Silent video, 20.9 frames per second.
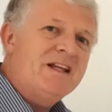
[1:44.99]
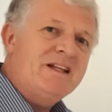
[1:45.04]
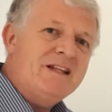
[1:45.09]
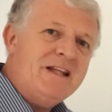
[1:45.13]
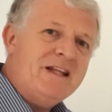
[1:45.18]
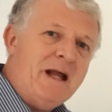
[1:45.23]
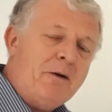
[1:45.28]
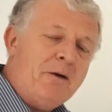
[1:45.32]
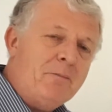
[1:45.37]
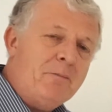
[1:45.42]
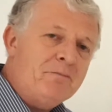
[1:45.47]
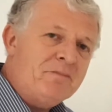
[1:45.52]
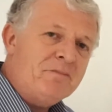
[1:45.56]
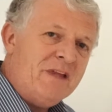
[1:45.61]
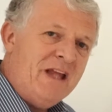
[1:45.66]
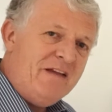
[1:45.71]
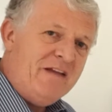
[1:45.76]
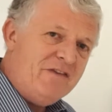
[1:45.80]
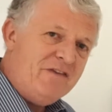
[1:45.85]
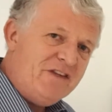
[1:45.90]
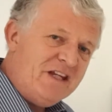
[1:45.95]
Now,
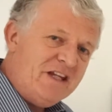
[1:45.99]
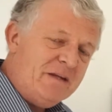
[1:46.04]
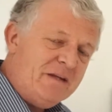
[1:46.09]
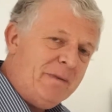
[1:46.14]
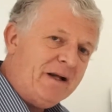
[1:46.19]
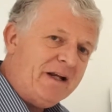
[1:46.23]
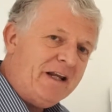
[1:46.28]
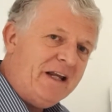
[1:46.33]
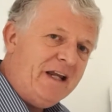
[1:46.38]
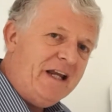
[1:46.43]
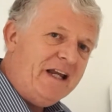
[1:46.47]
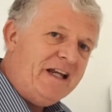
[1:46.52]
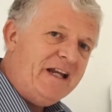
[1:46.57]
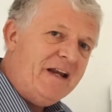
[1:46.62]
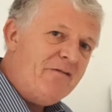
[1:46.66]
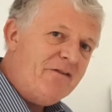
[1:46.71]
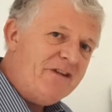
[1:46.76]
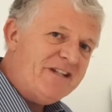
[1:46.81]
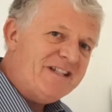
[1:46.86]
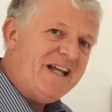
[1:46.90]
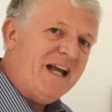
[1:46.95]
if you think about it, in
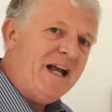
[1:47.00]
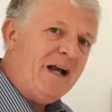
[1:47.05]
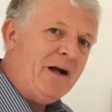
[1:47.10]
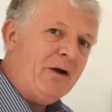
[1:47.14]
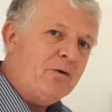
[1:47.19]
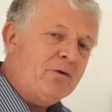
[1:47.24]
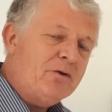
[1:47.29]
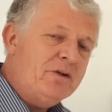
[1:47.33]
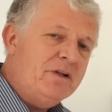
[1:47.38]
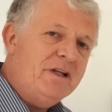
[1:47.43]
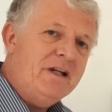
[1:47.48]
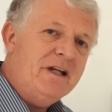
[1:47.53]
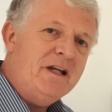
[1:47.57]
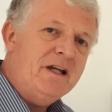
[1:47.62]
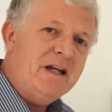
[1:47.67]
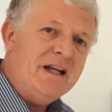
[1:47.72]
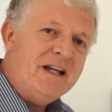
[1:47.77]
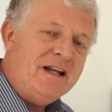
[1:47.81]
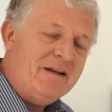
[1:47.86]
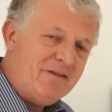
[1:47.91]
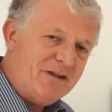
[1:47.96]
every town,
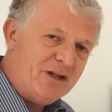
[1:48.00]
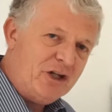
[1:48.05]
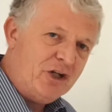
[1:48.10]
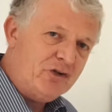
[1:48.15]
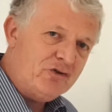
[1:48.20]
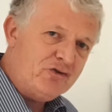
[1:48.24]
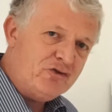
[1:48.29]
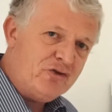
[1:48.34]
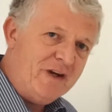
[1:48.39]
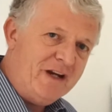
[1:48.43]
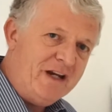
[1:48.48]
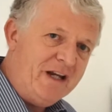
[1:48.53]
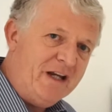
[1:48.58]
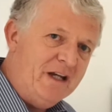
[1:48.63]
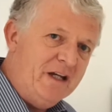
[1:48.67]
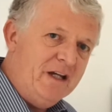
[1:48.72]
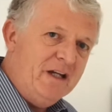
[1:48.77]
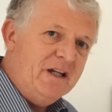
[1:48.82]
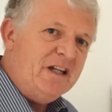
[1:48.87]
in every country,